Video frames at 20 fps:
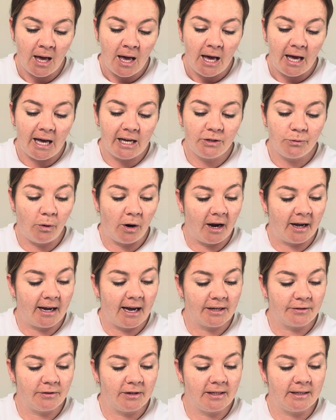His work
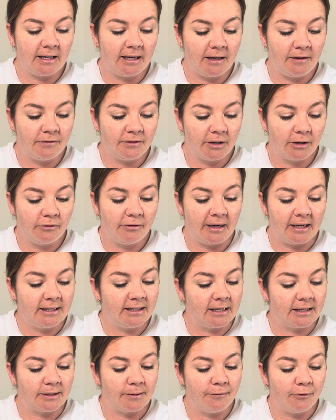has received
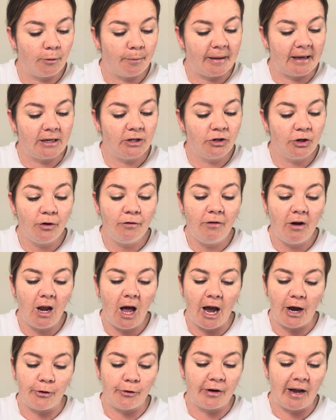criticism for being too
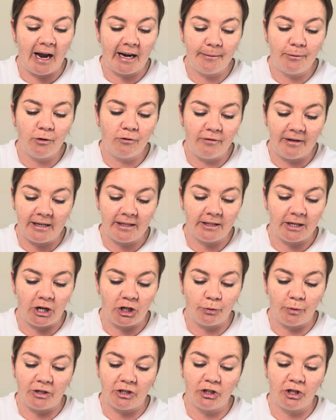reliant on animal research,
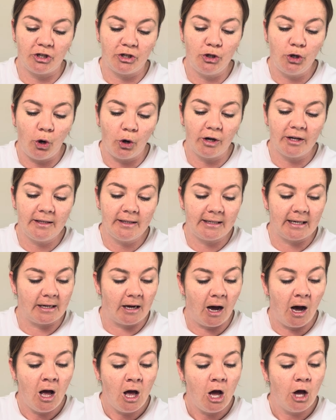which does not
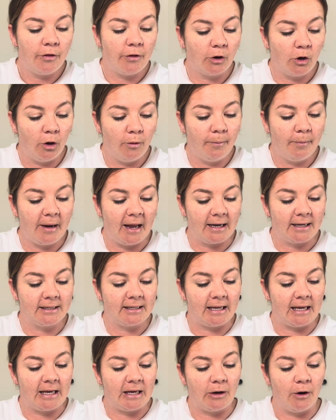consider the
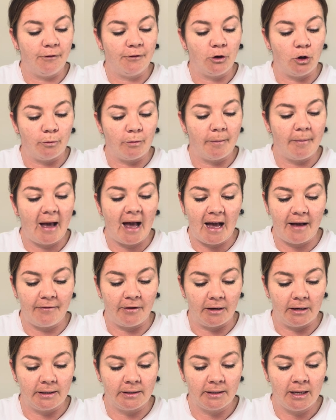complexity of human
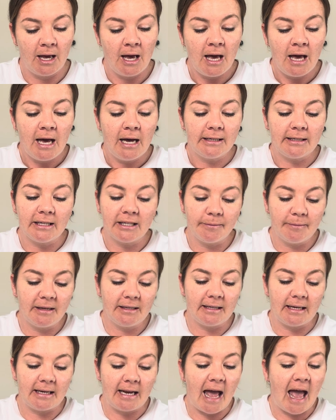behaviours,
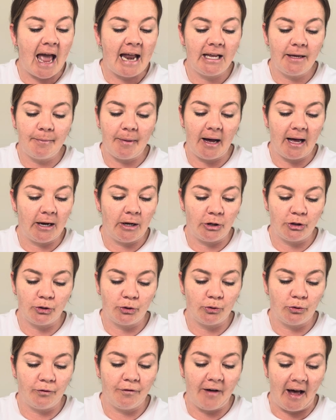dismissing any
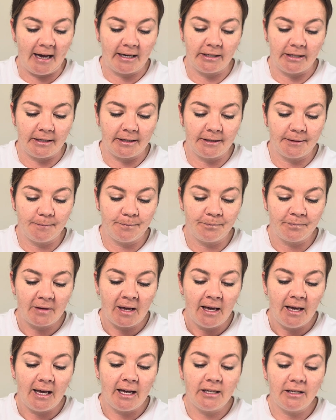biological factors.
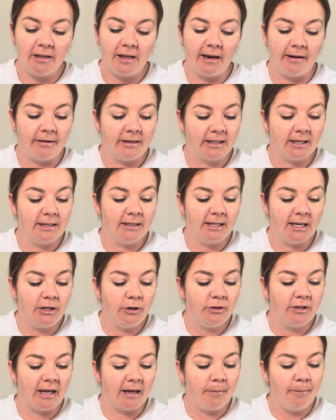His theories continue
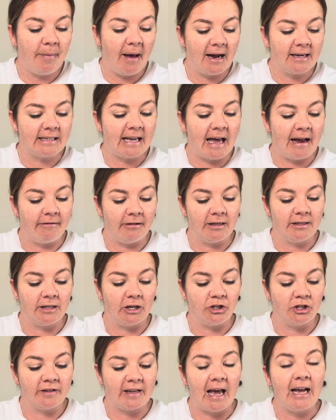to impact areas
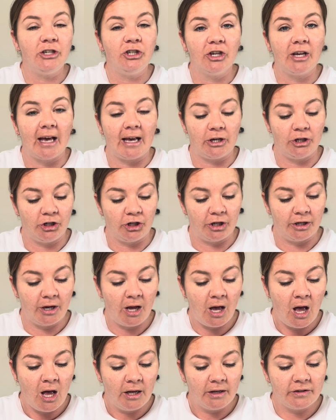such as education,
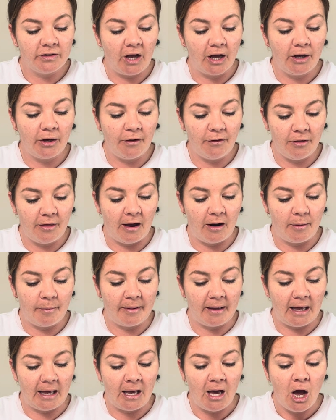
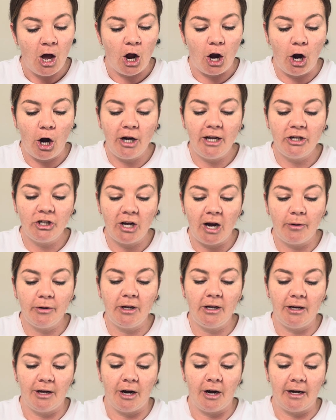psychotherapy, early childhood
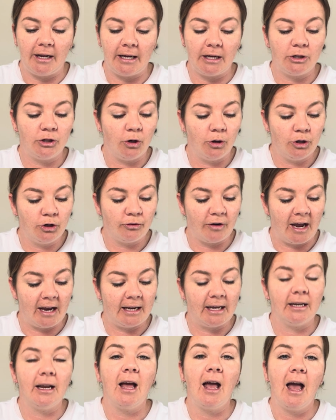learning, dog
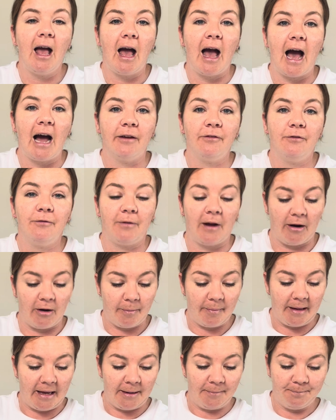training, and
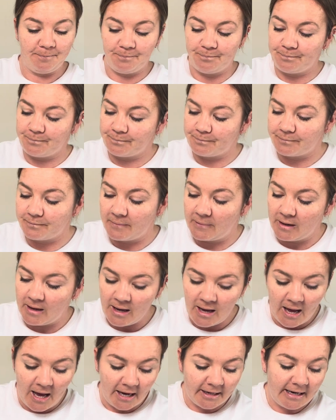therapy.
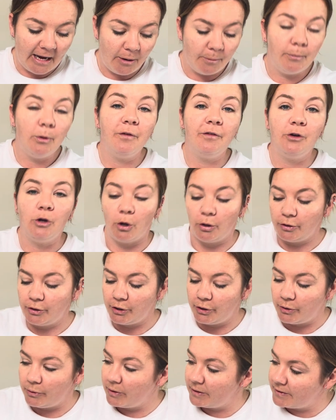Now moving on
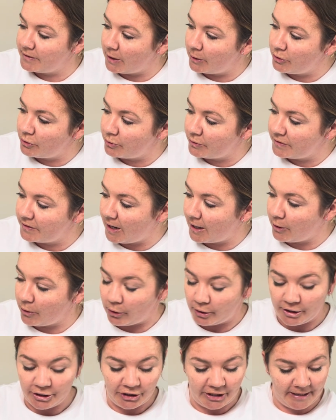to social
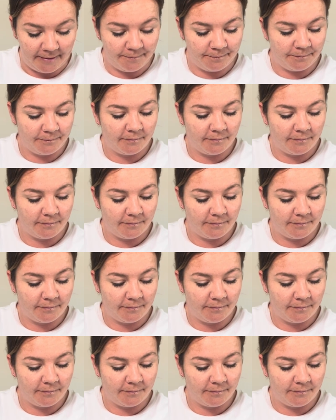psychology.